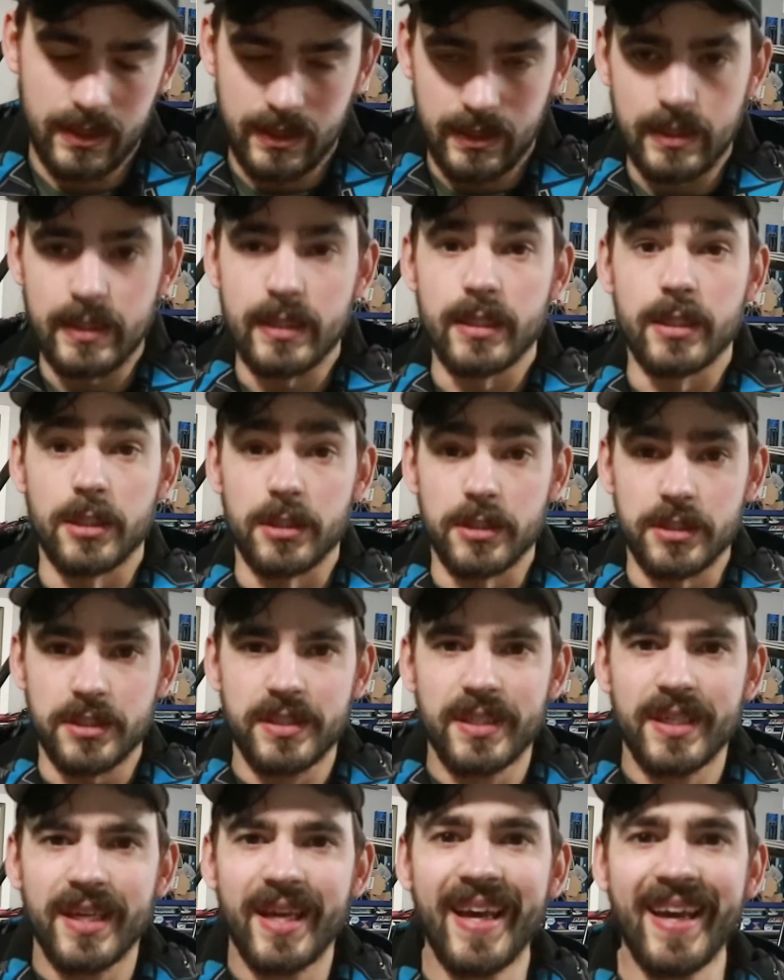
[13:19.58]

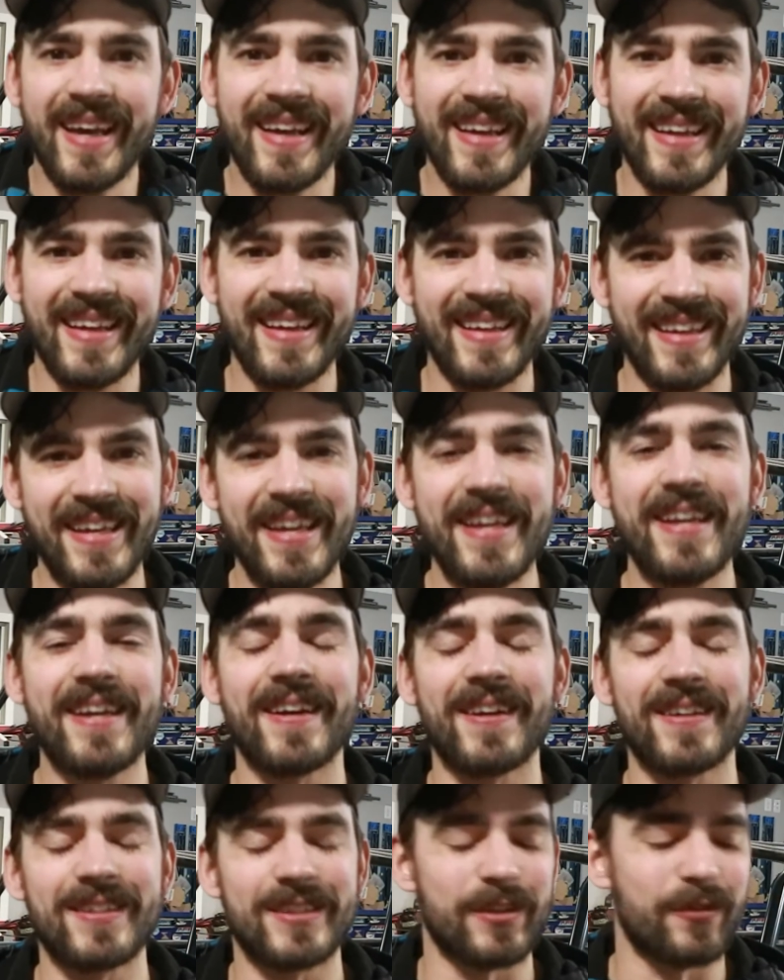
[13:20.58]
years,
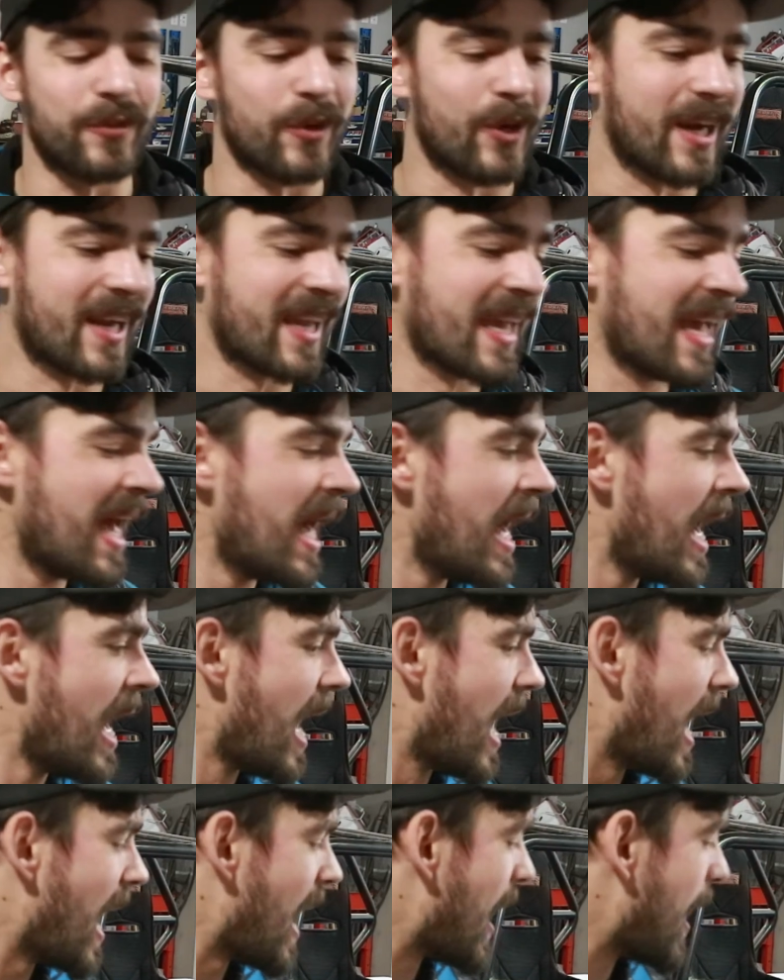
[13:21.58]
years of work.
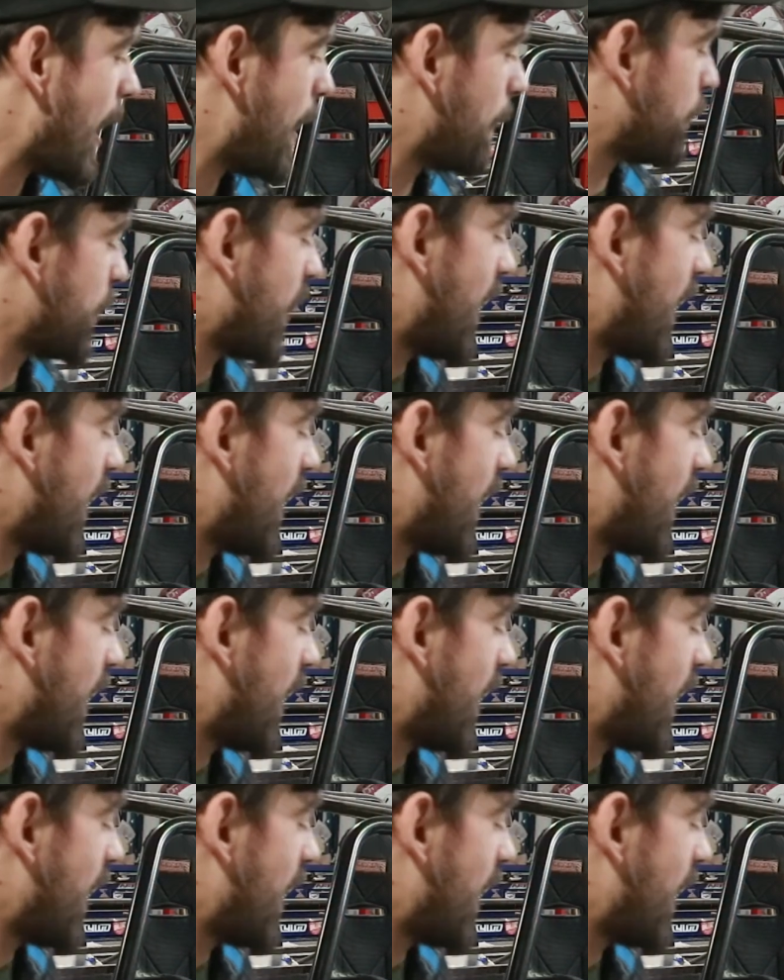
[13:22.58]
But